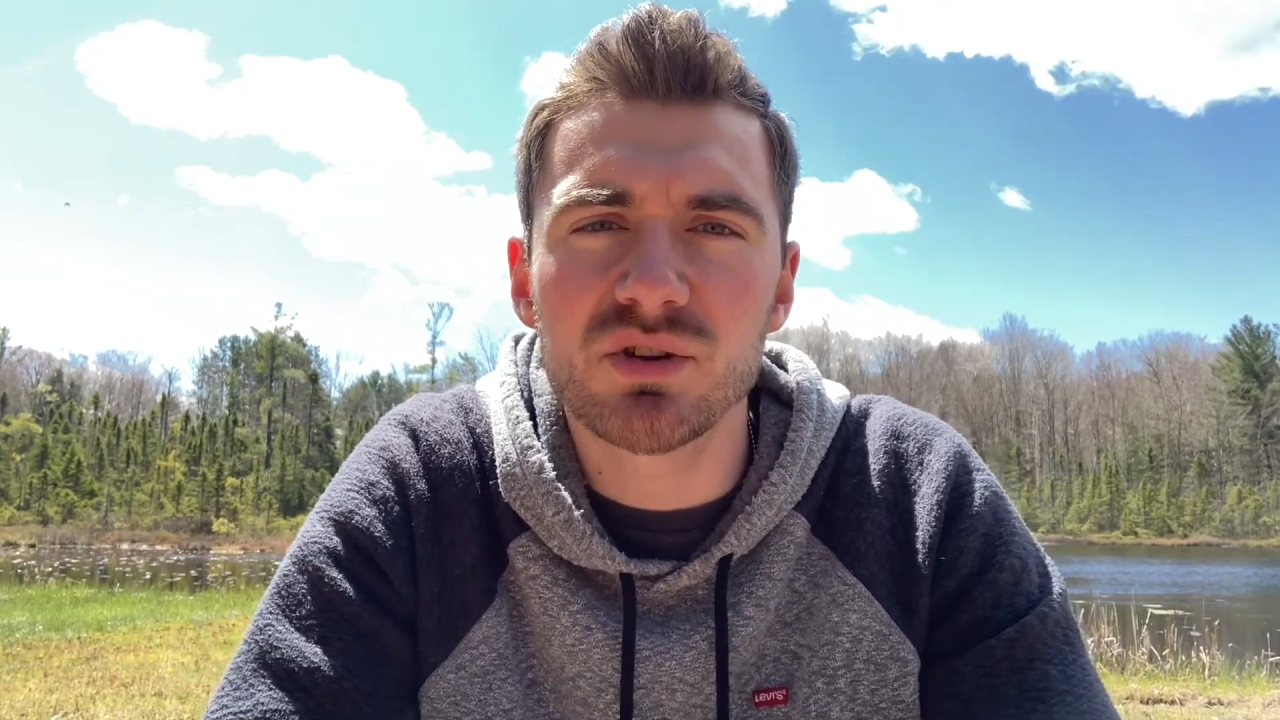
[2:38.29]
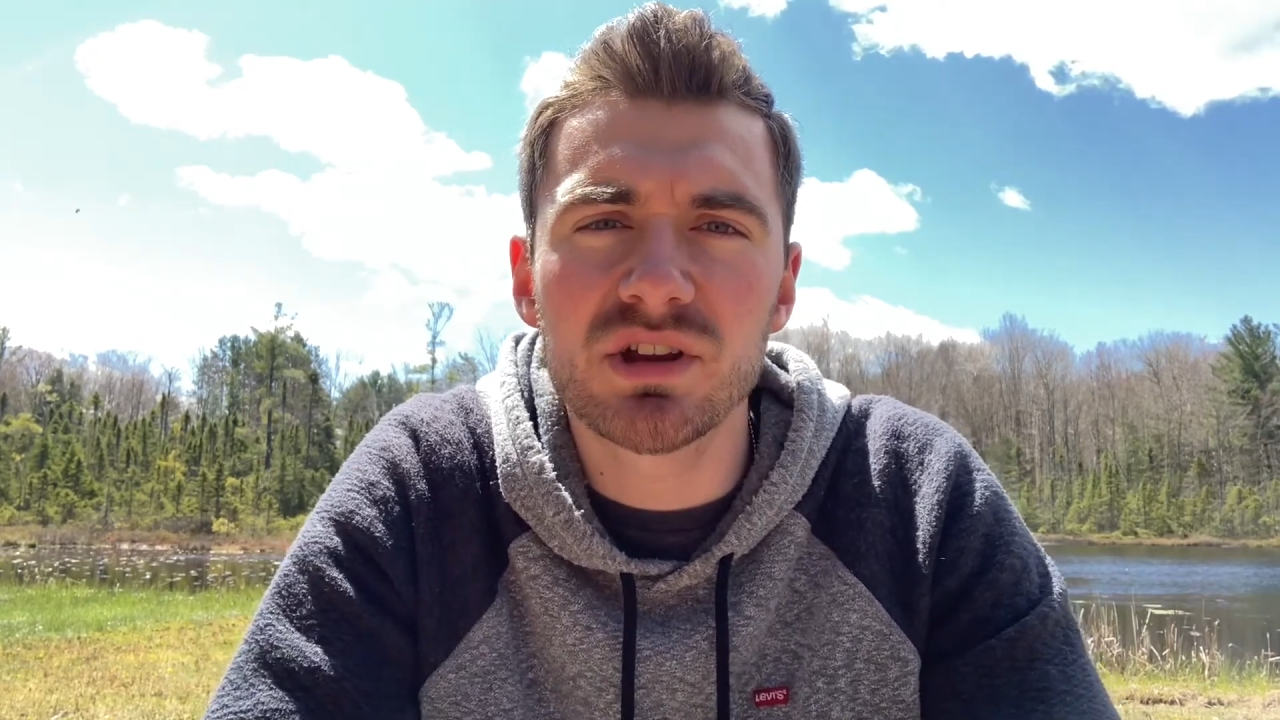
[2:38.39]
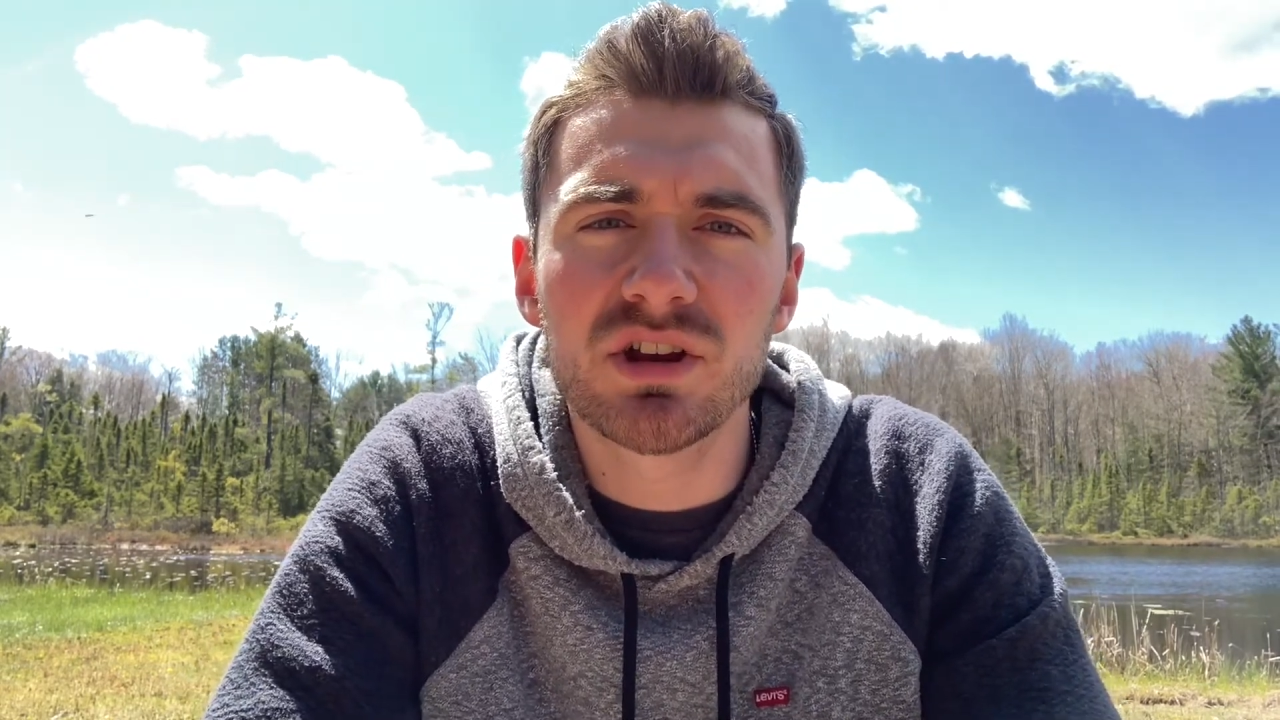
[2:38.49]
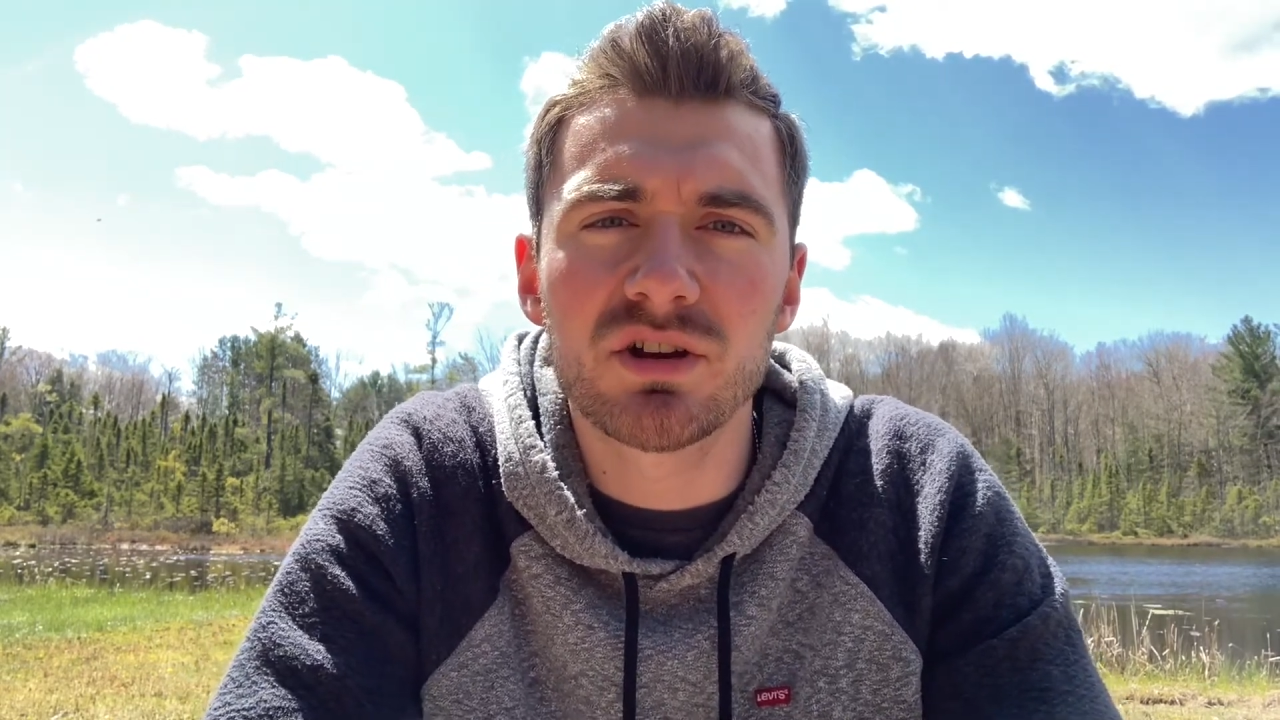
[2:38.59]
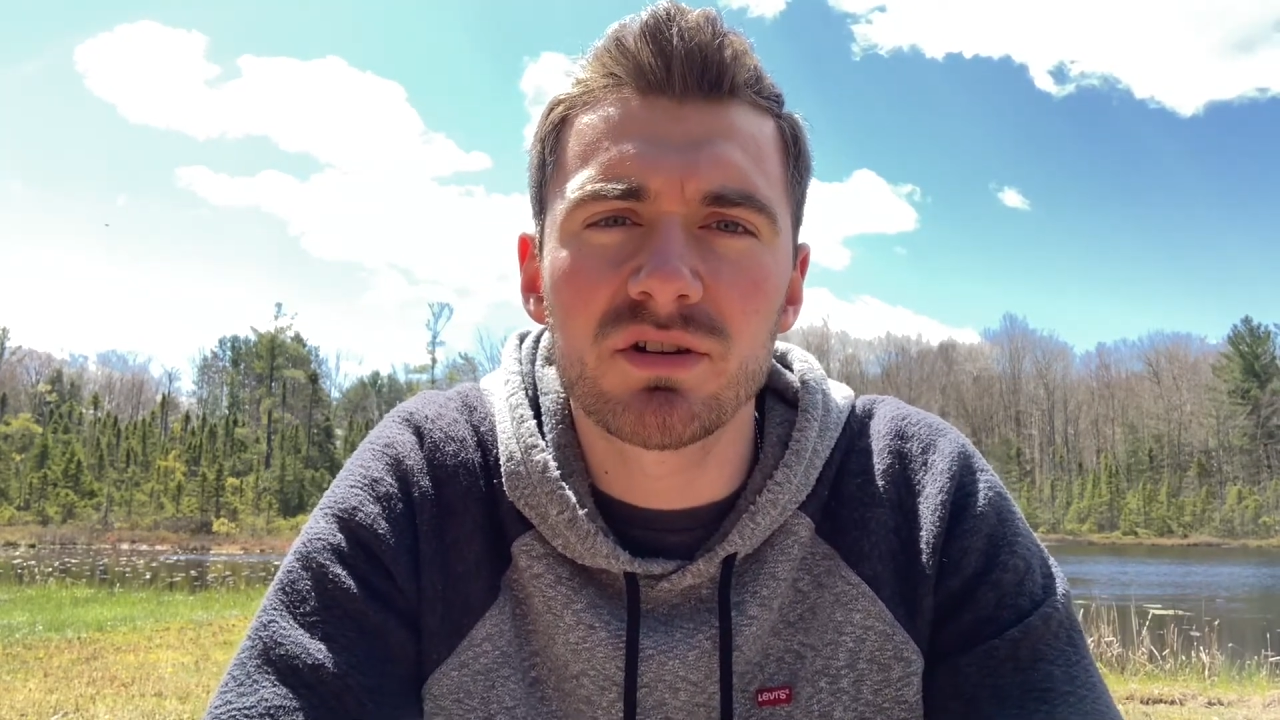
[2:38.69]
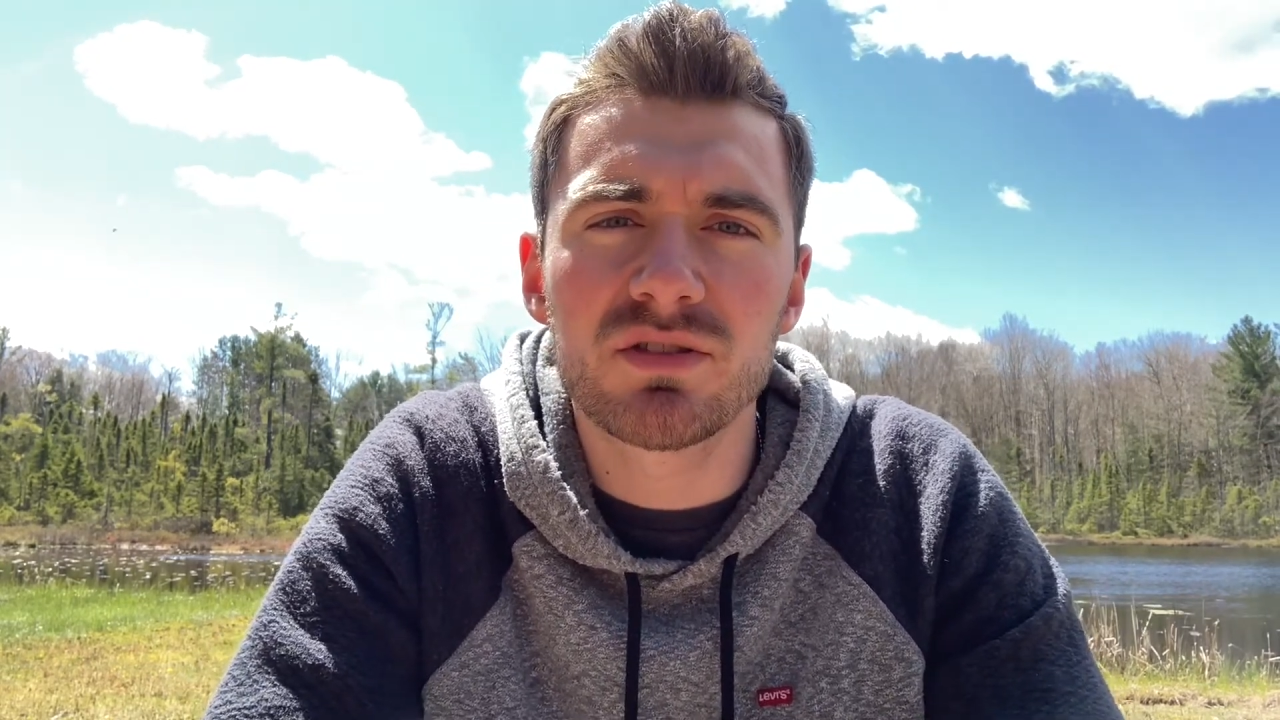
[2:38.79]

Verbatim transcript: year,